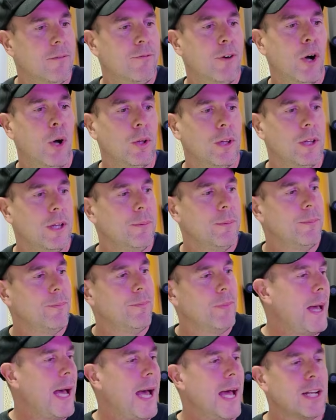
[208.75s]
Volan
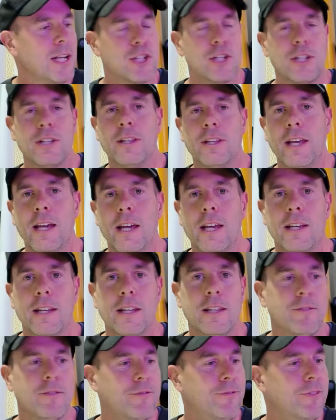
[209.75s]
patch in there near
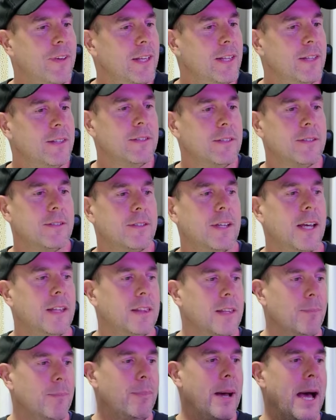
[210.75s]
the fins at
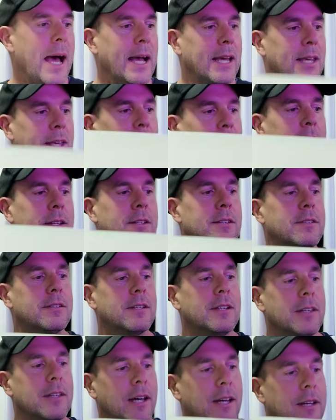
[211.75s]
the back. You can
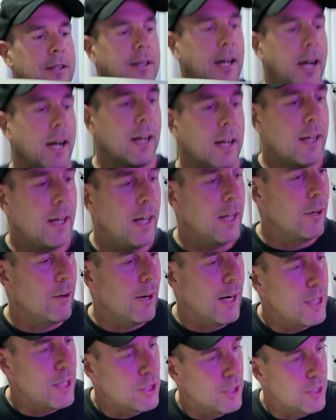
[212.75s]
see that dark
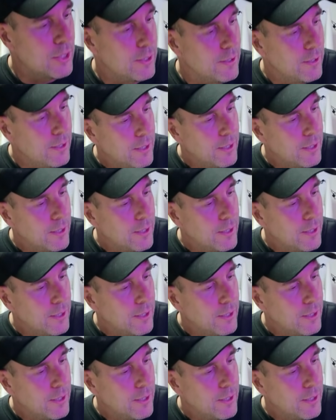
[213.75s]
coloration